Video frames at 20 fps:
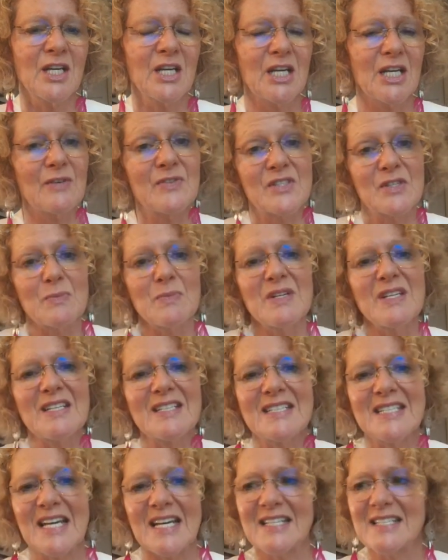If somebody
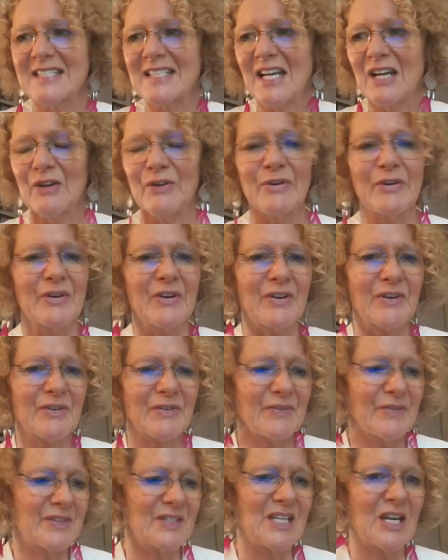says they look,
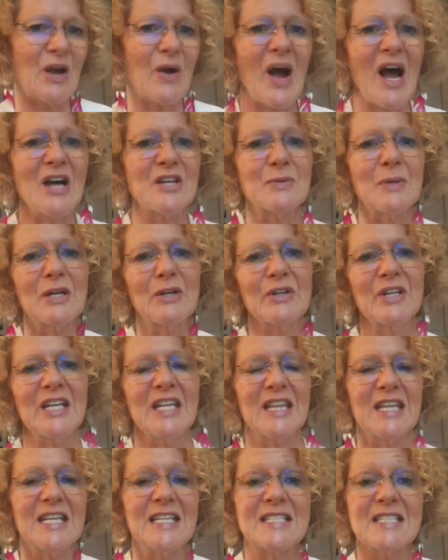you know, how do I look
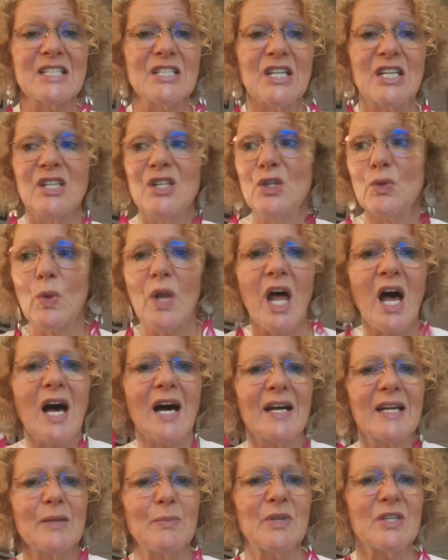in this? And you
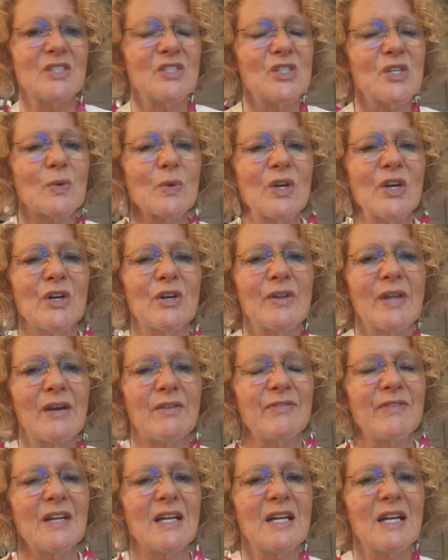lie because you don't want to hurt their
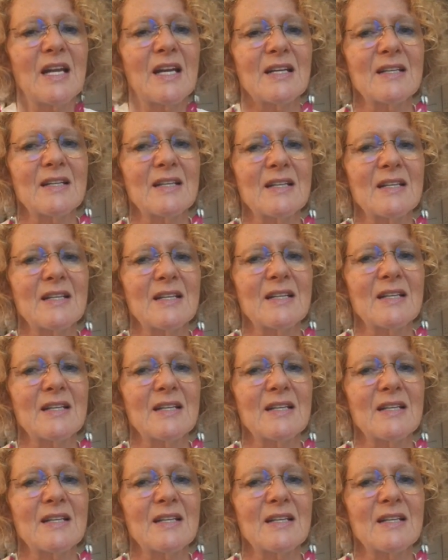feelings,